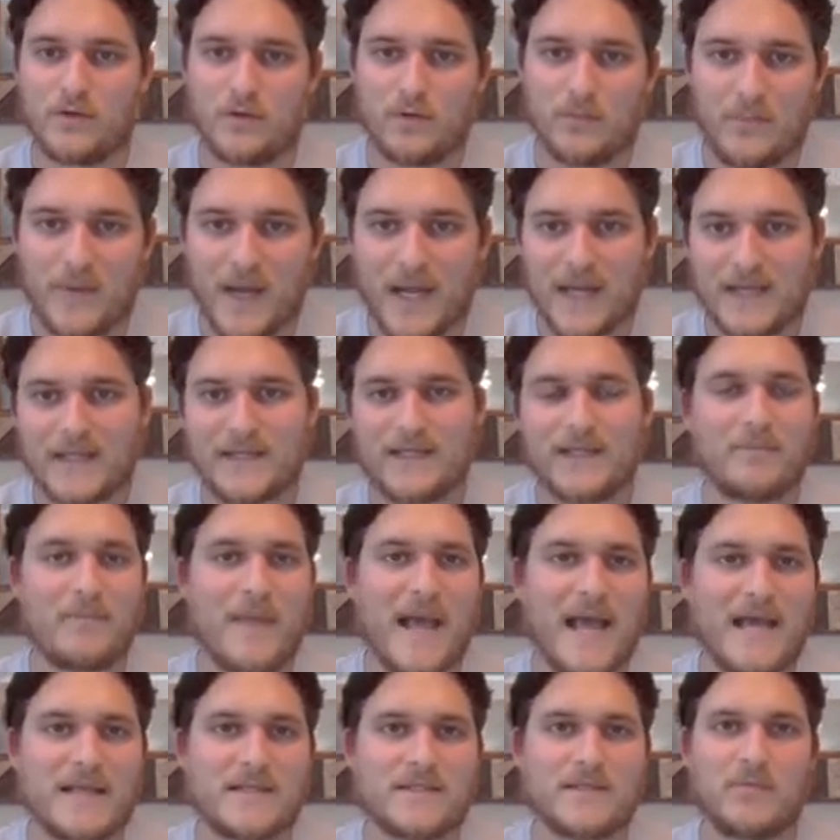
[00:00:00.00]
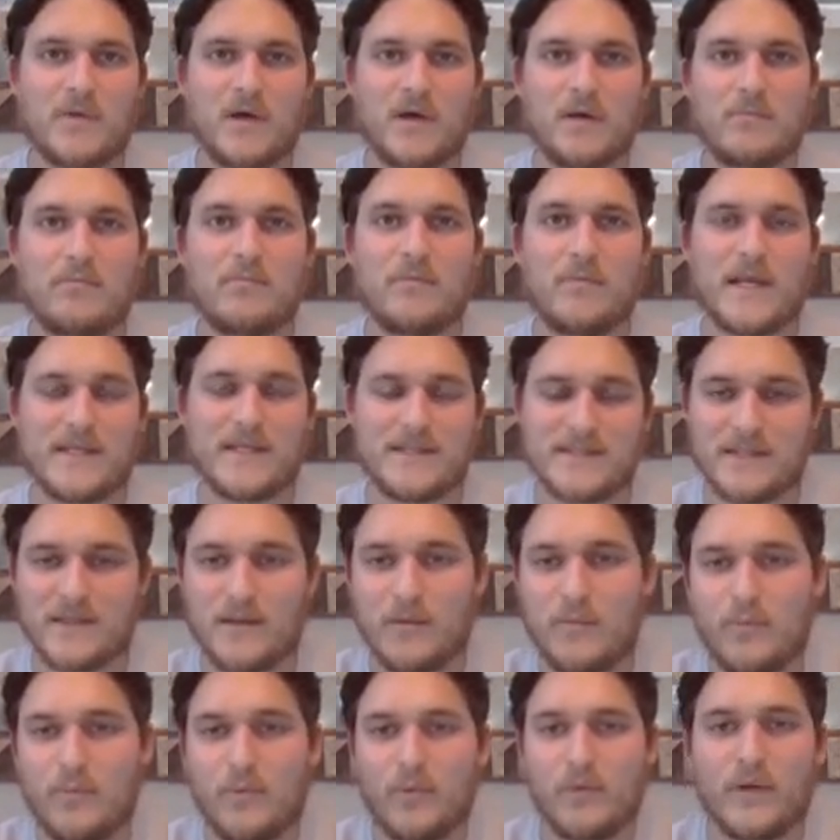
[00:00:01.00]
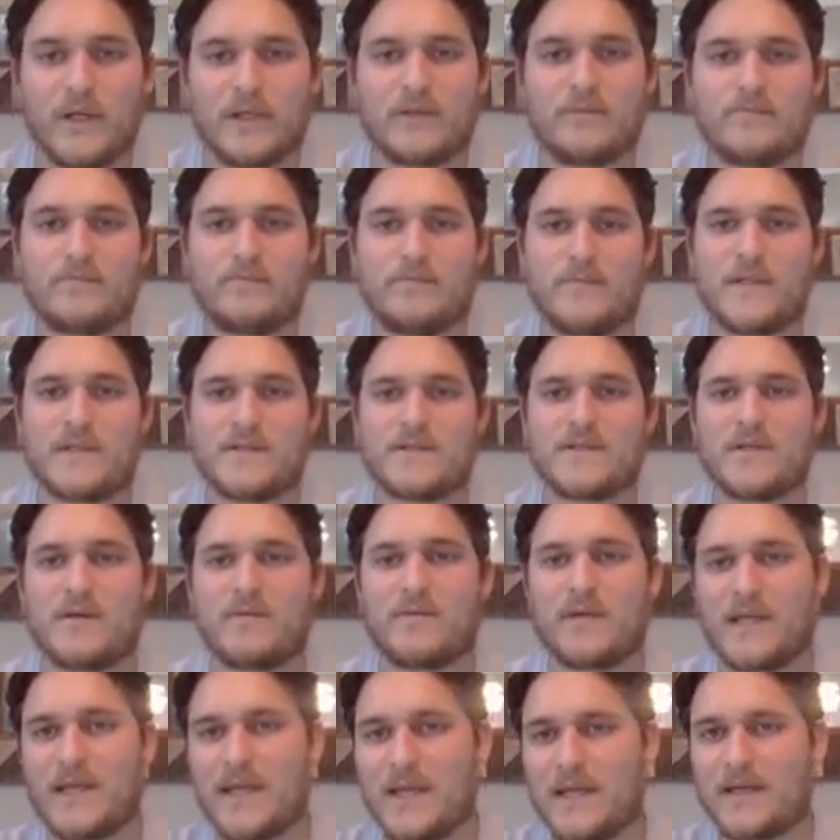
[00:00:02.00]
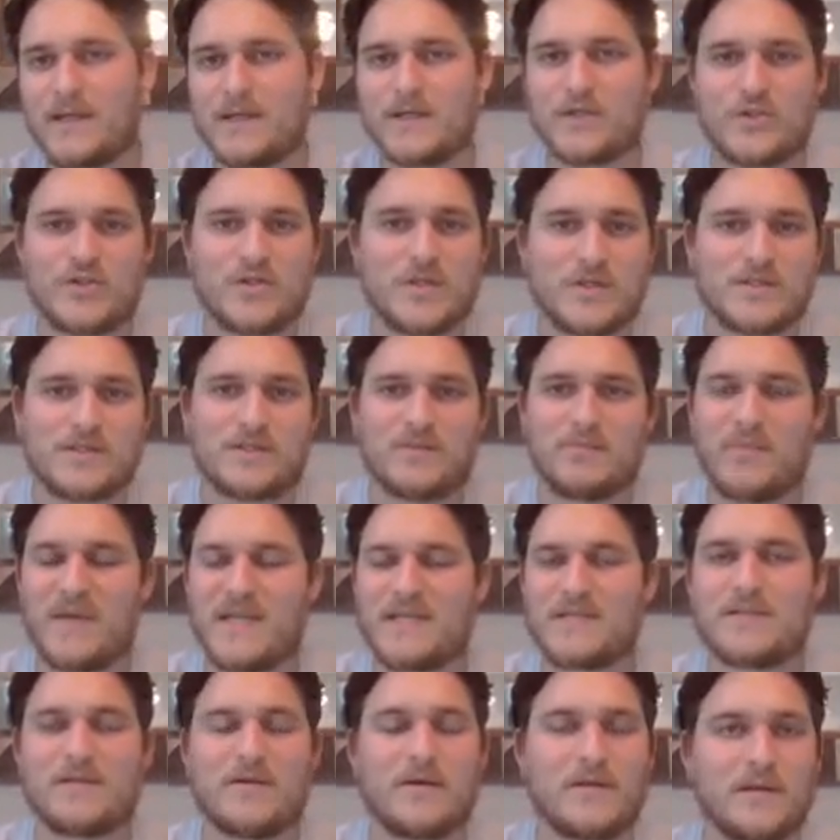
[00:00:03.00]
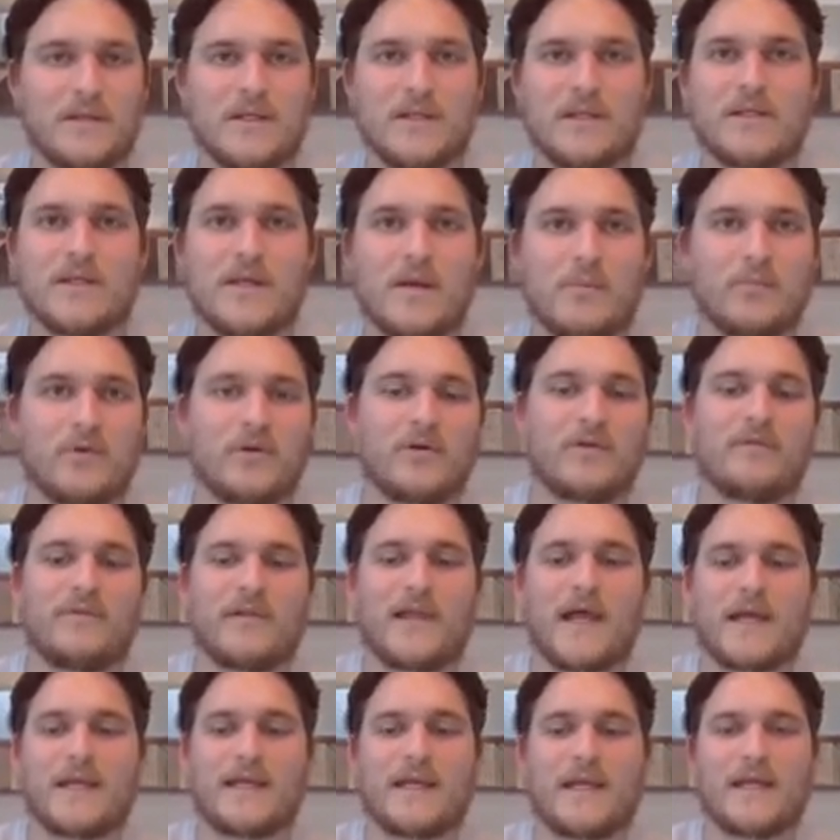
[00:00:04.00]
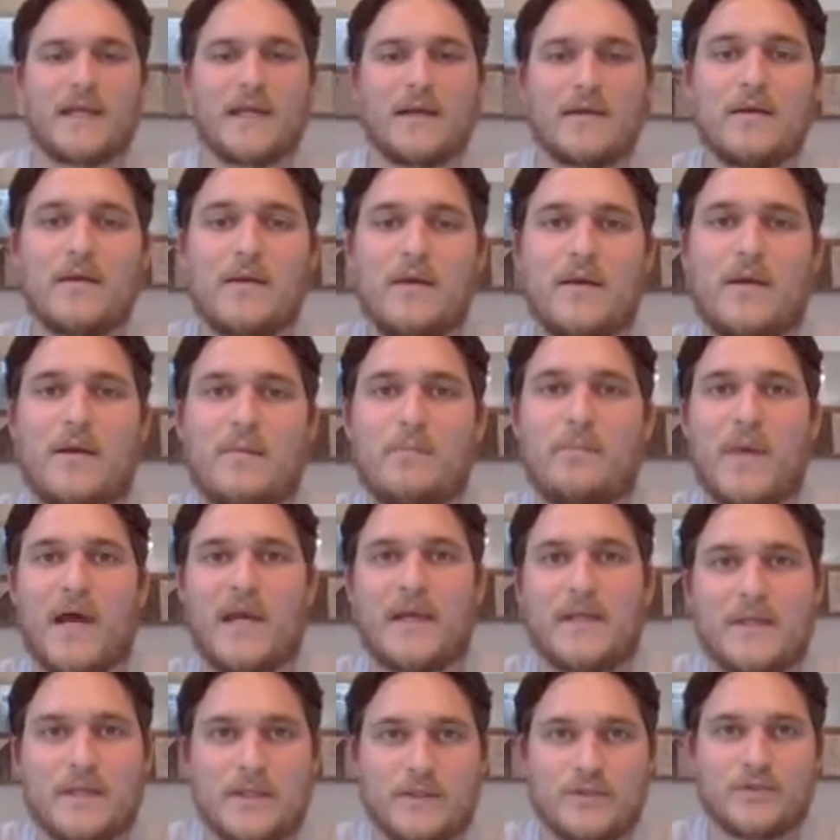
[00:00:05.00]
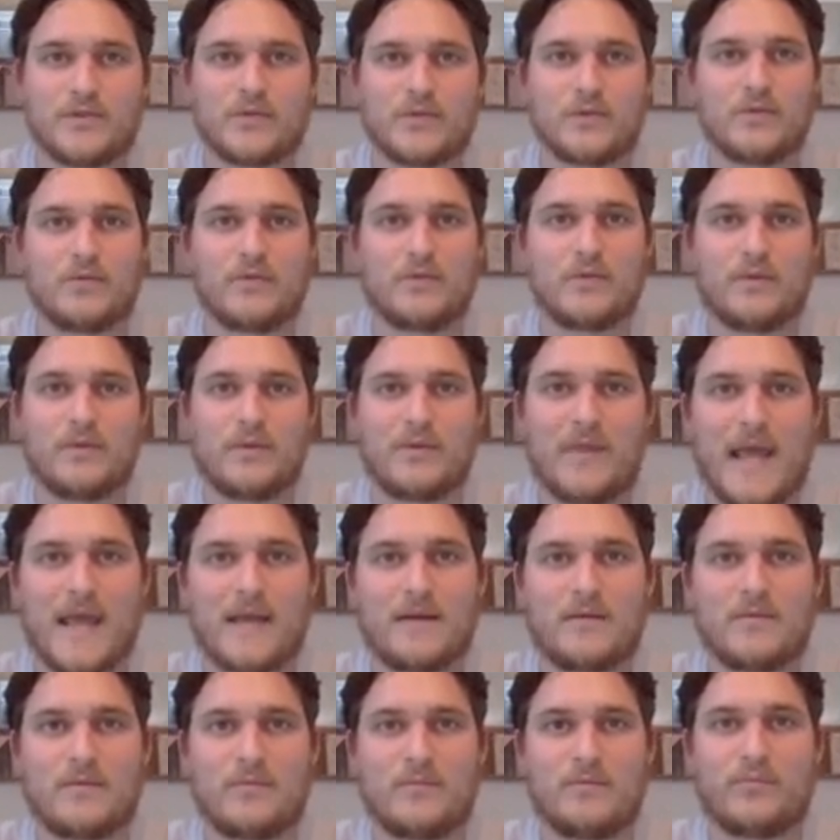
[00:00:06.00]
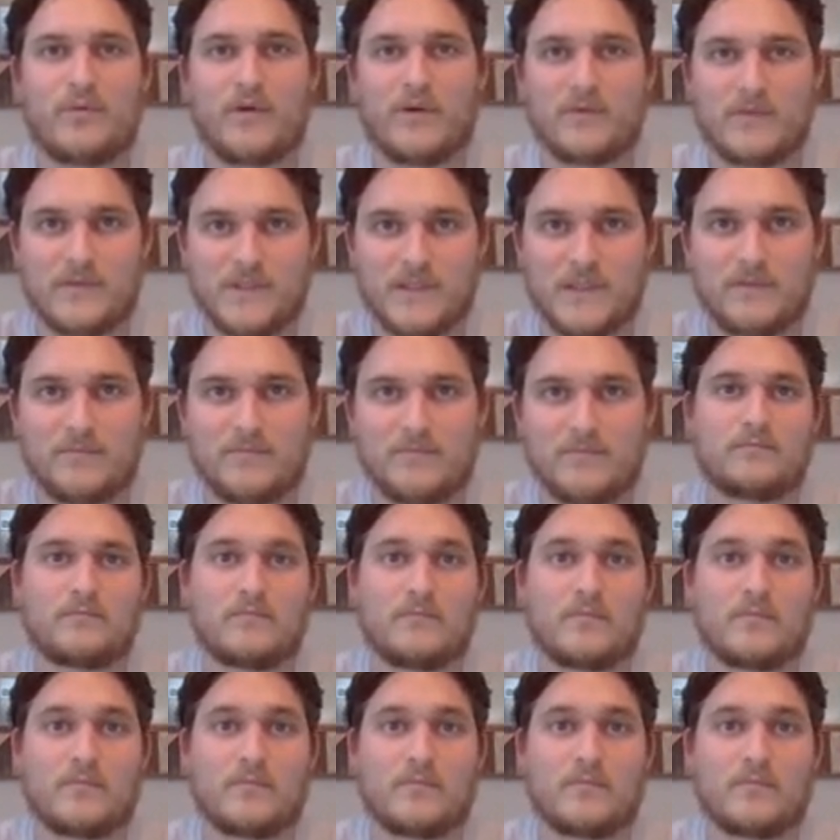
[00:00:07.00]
binding maximum at some point. And so again, it's just based on the number of ligand binding to that protein.